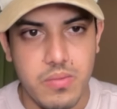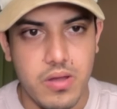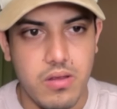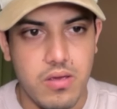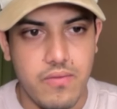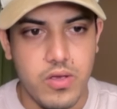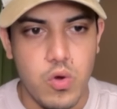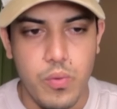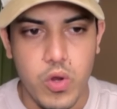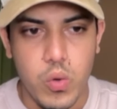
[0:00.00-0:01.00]
man. If I
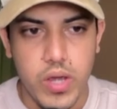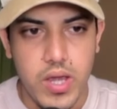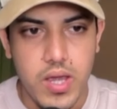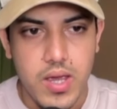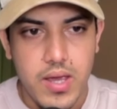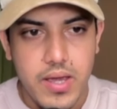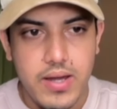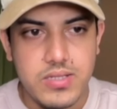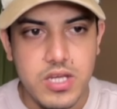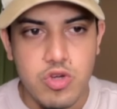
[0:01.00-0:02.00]
open over here,
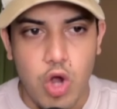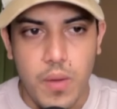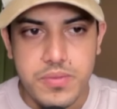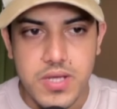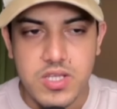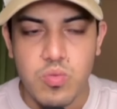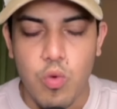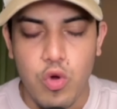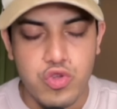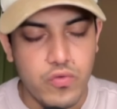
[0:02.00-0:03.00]
it's in top 6
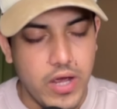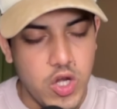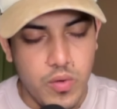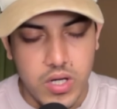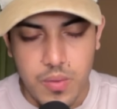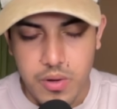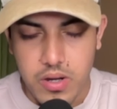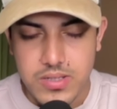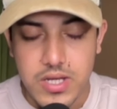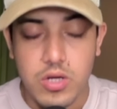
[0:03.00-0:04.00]
most valuable
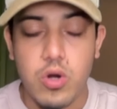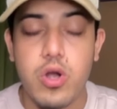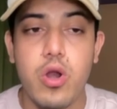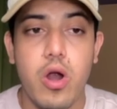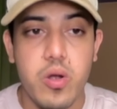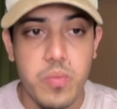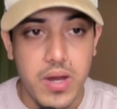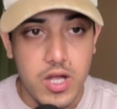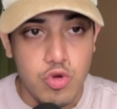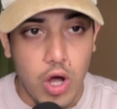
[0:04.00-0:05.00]
cryptocurrency. It could not
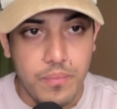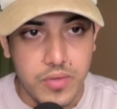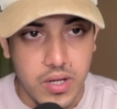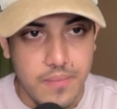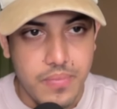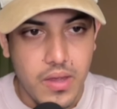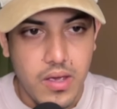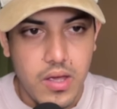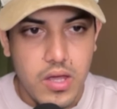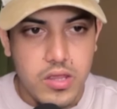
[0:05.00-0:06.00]
be in top 3.
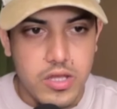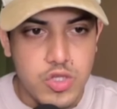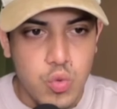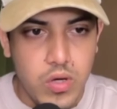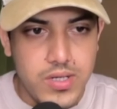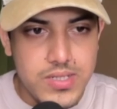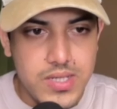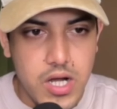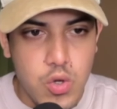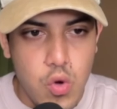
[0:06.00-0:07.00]
This was
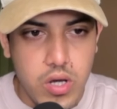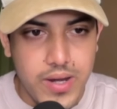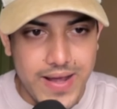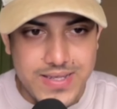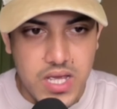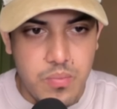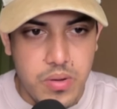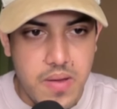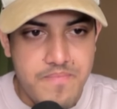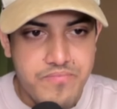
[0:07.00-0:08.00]
the token
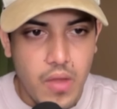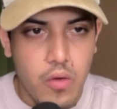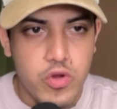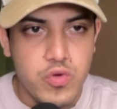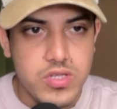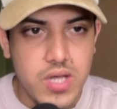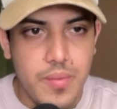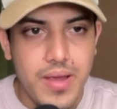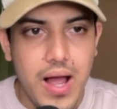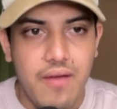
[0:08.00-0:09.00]
XRP, which was
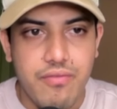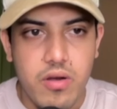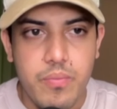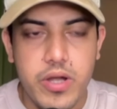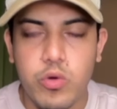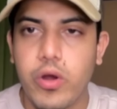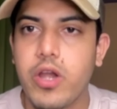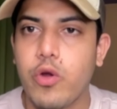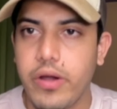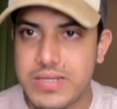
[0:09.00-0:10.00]
coming after Bitcoin
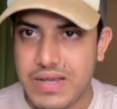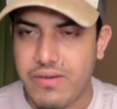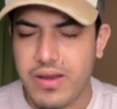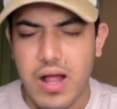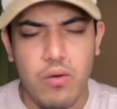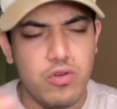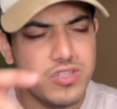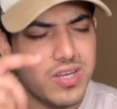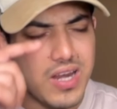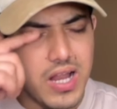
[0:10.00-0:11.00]
in 2017. I was
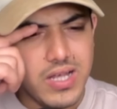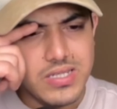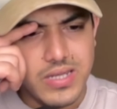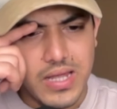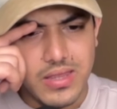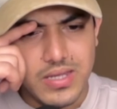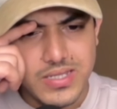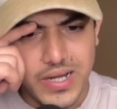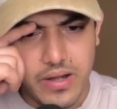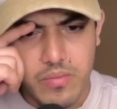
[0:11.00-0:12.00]
in class 10th
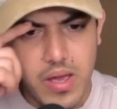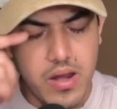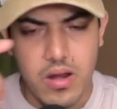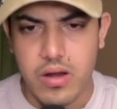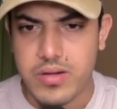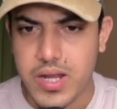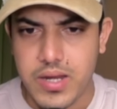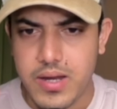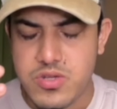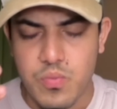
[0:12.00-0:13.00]
standard, man, 10
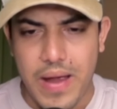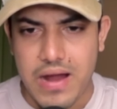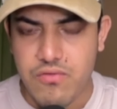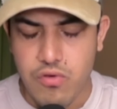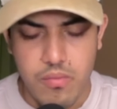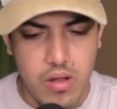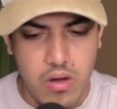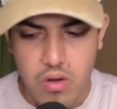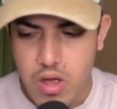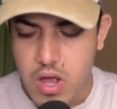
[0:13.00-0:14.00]
years back from
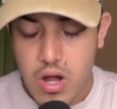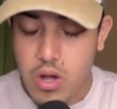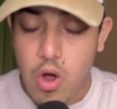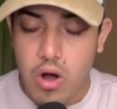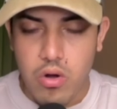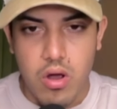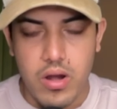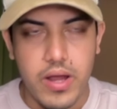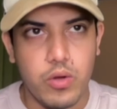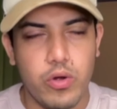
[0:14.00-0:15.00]
now, long,
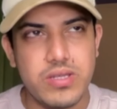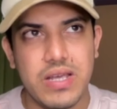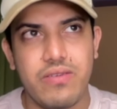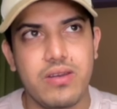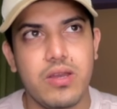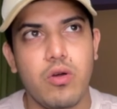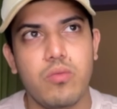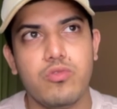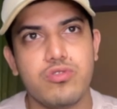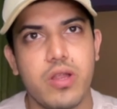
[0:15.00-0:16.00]
like 2017,
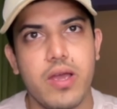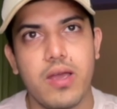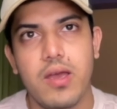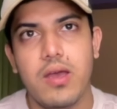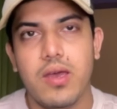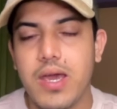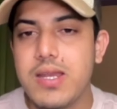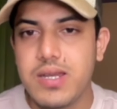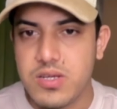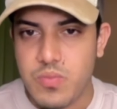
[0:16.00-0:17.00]
almost like
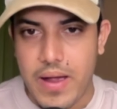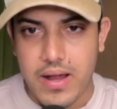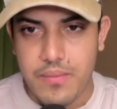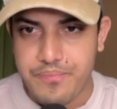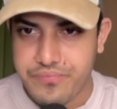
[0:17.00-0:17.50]
8 years back.